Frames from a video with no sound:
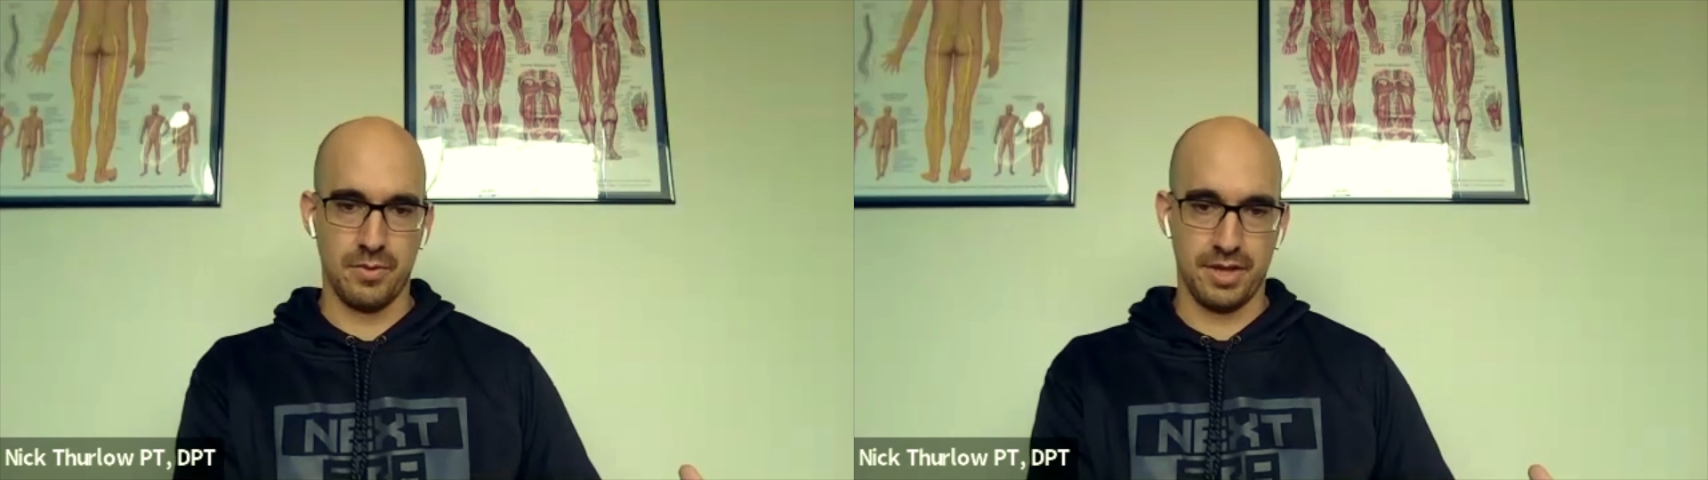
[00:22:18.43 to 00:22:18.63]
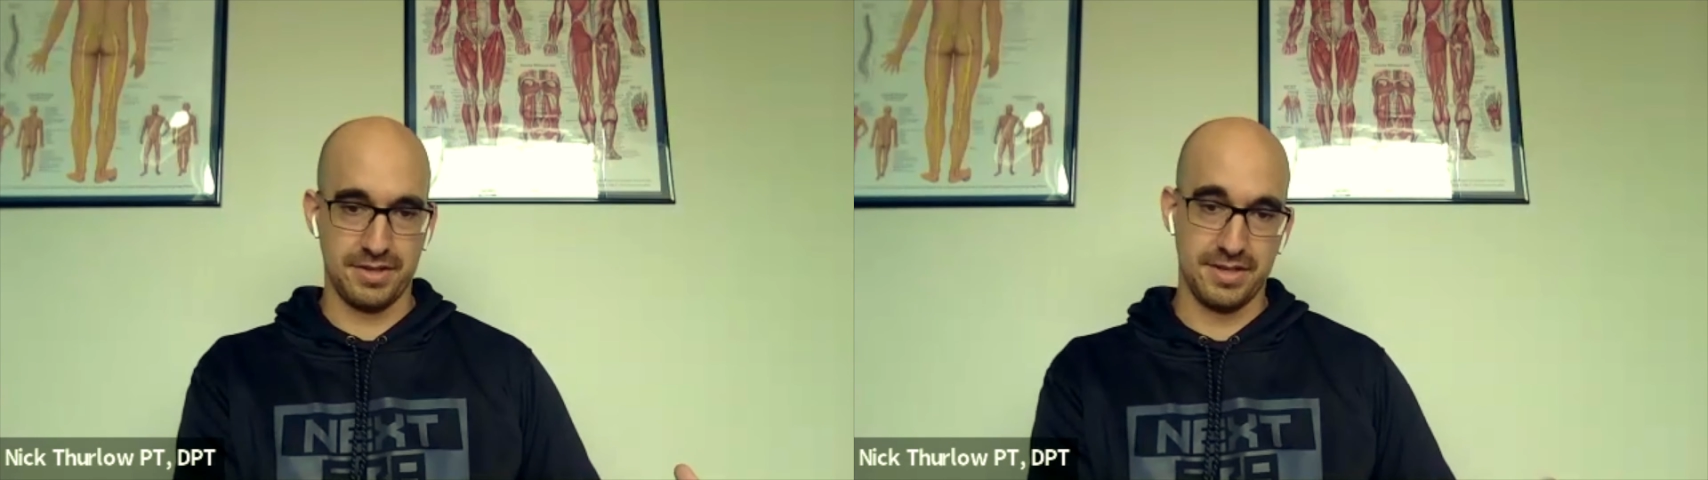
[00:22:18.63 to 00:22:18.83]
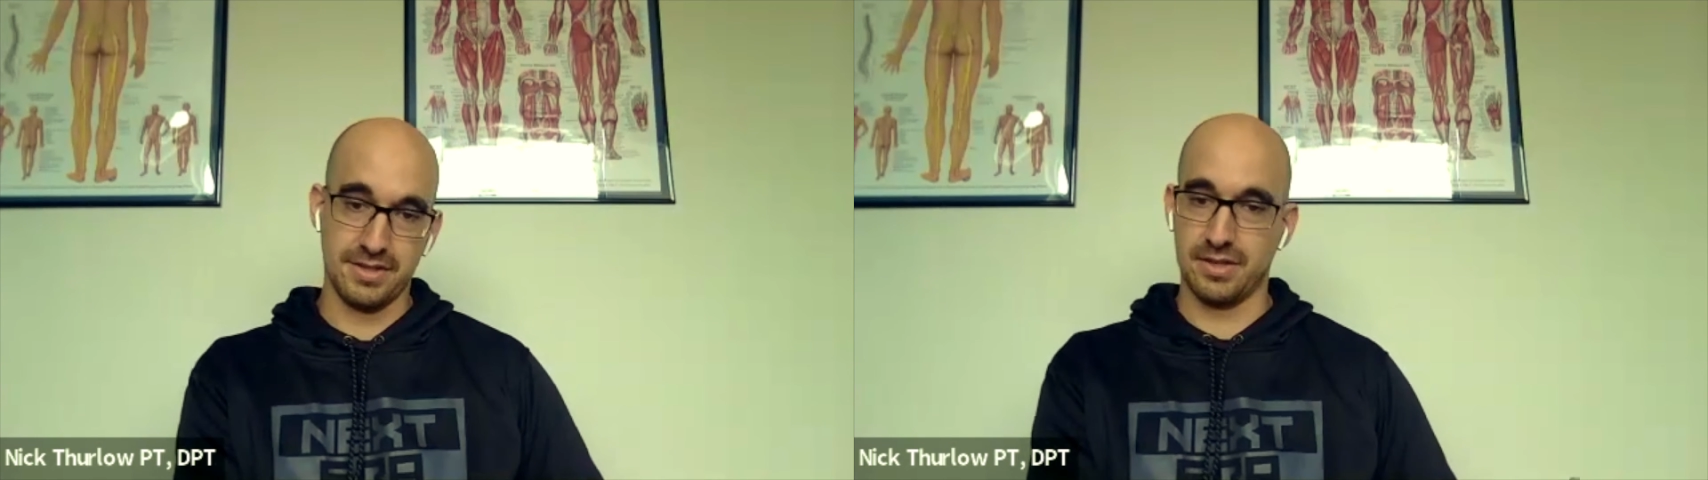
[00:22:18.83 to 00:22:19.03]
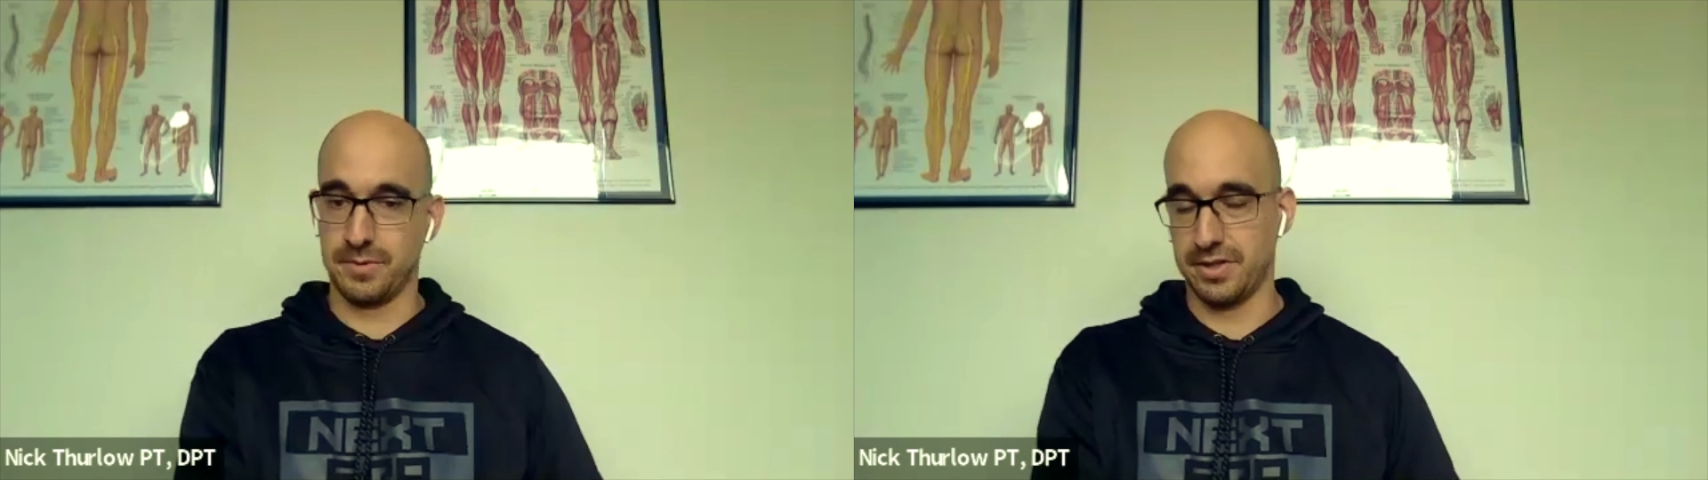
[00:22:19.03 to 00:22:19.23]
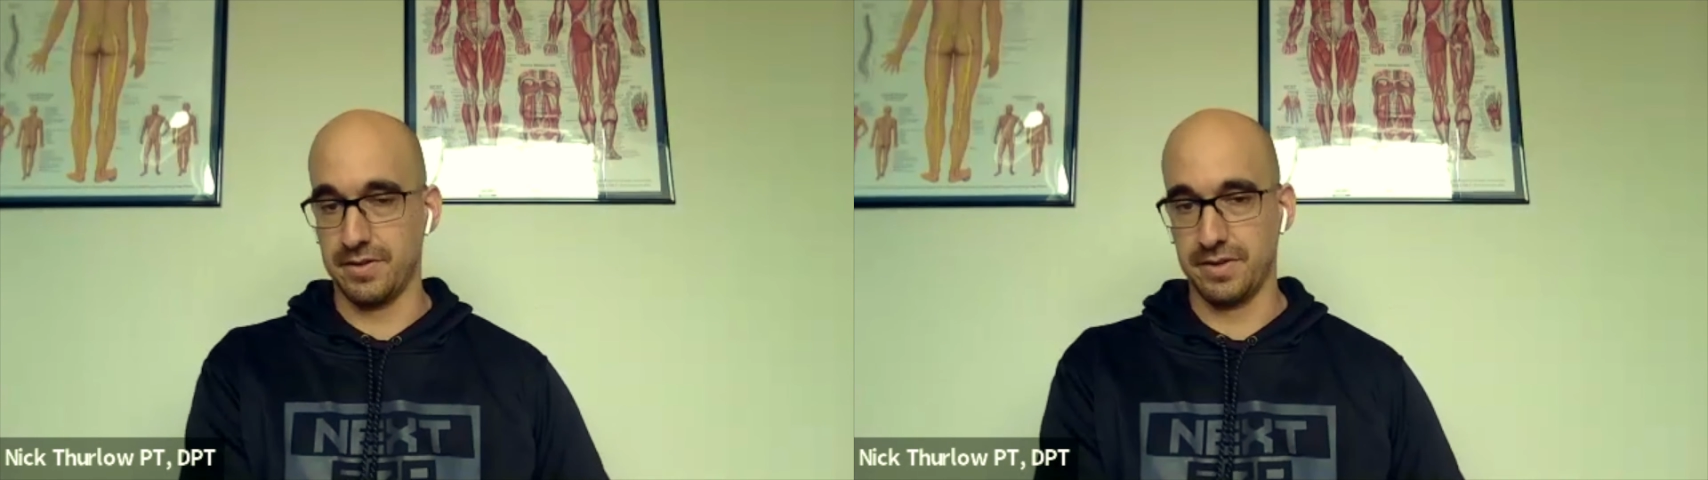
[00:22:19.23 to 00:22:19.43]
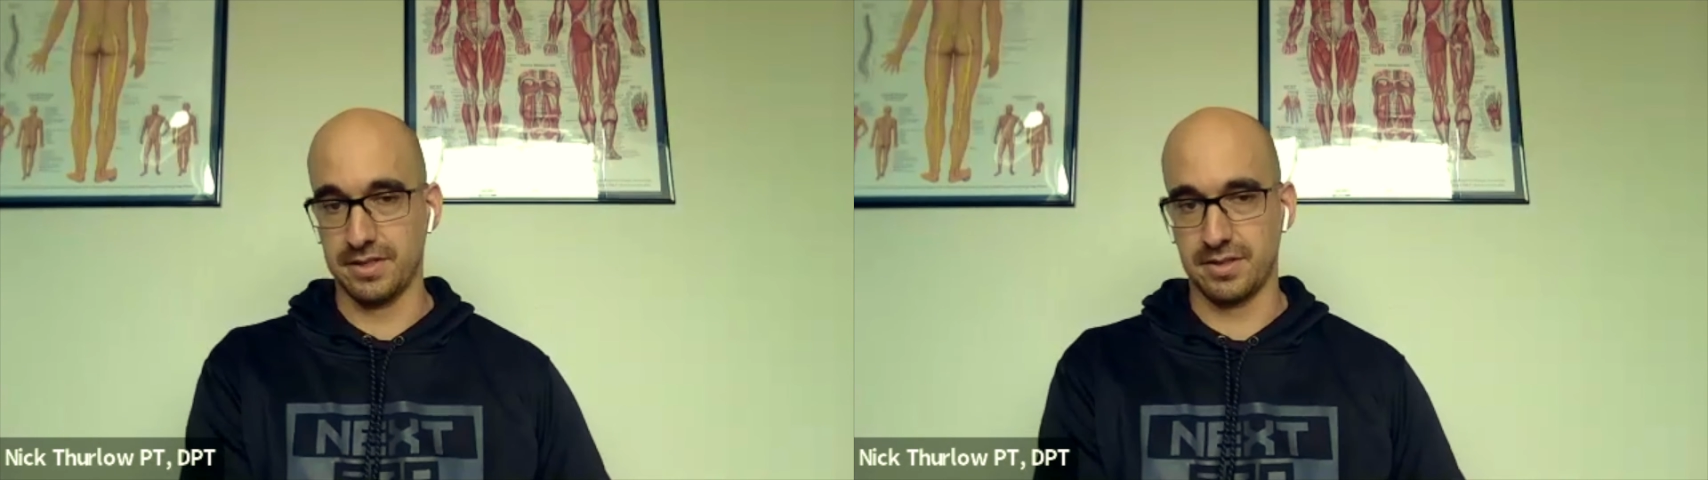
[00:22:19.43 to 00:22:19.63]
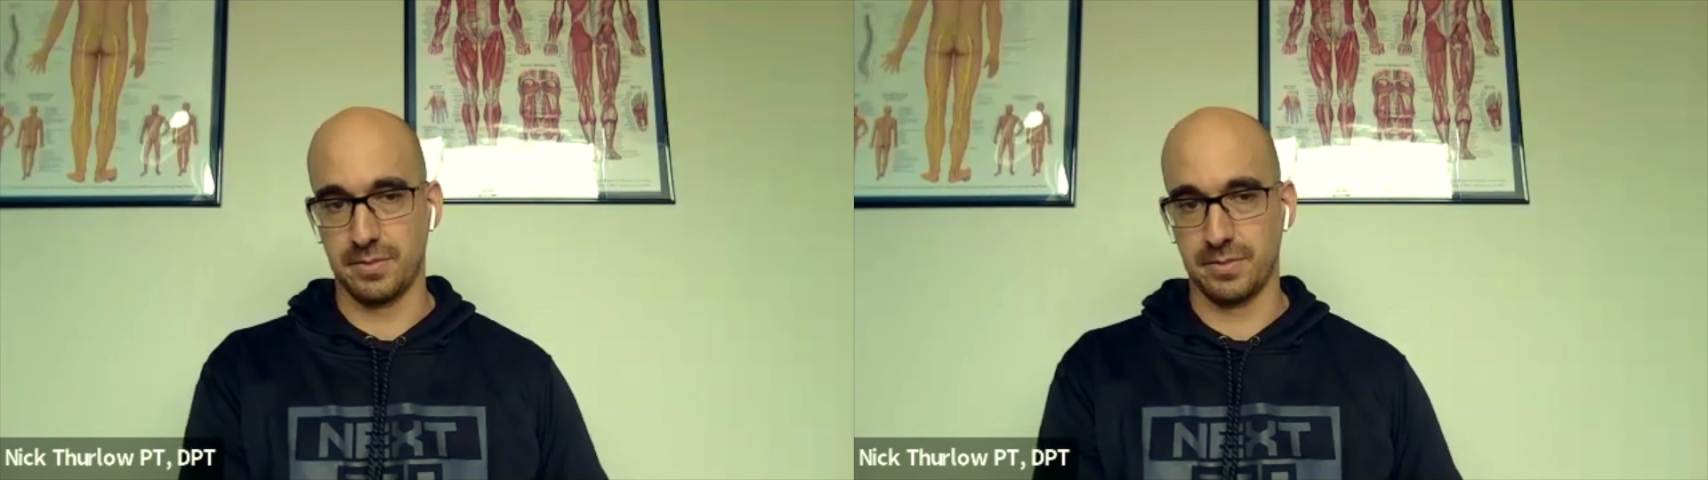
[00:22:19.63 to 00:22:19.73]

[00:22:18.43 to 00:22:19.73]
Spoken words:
we like to hit subclavius.